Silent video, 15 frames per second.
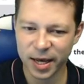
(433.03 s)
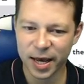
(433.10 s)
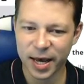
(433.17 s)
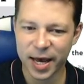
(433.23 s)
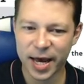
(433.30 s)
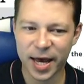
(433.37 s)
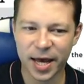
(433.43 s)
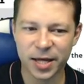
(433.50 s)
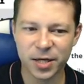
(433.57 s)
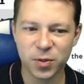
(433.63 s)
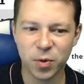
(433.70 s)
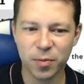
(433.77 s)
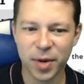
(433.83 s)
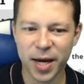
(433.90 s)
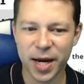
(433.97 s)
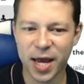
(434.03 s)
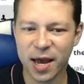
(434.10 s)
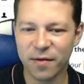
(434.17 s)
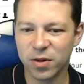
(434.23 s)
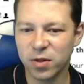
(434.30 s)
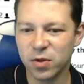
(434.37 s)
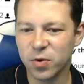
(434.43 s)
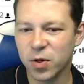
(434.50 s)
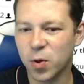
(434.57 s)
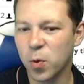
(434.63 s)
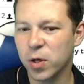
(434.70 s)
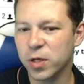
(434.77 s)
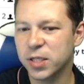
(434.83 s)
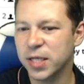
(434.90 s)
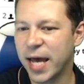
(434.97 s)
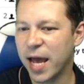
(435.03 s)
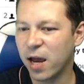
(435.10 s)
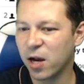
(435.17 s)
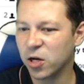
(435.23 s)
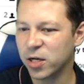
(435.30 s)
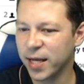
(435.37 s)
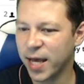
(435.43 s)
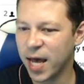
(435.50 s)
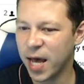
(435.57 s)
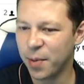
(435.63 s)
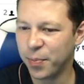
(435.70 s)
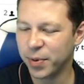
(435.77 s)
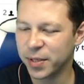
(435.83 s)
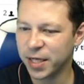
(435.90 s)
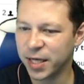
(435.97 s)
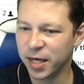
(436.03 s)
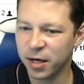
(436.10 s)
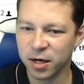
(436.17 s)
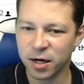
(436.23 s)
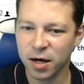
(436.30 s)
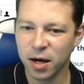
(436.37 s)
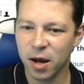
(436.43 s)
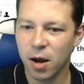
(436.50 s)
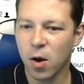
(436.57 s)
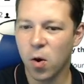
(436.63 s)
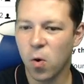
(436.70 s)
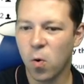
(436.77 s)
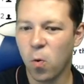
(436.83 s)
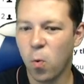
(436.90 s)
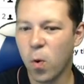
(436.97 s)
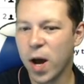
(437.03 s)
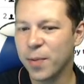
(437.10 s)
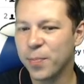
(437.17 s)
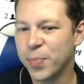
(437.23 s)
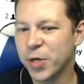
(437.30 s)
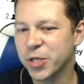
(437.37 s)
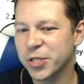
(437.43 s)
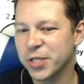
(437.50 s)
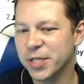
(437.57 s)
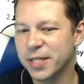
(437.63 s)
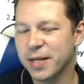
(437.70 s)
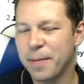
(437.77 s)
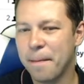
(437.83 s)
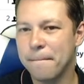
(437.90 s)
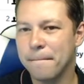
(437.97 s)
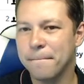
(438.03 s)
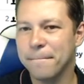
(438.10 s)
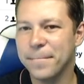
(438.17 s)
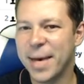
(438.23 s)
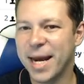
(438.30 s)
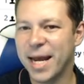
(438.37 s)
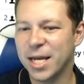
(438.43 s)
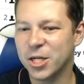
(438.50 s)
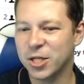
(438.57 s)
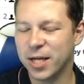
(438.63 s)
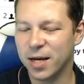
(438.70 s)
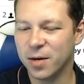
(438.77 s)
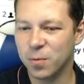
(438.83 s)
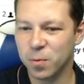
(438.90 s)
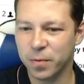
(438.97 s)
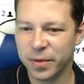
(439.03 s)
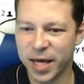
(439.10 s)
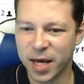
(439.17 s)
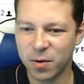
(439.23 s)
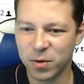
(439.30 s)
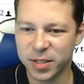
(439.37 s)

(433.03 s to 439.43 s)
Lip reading: And we might have a look what actually happened here. One person managed, and that was